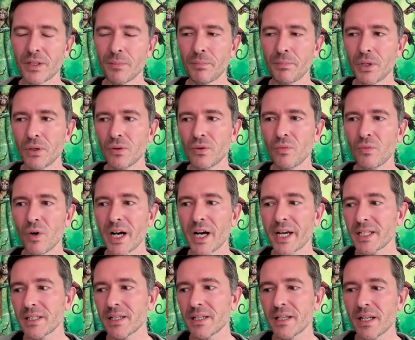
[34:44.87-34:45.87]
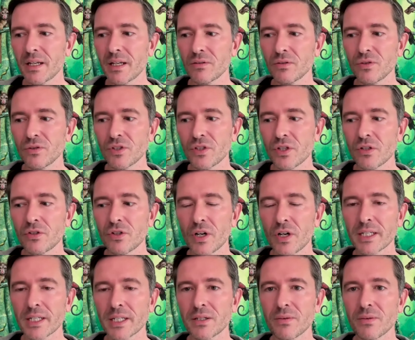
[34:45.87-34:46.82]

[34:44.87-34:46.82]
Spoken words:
pure white, and then also trying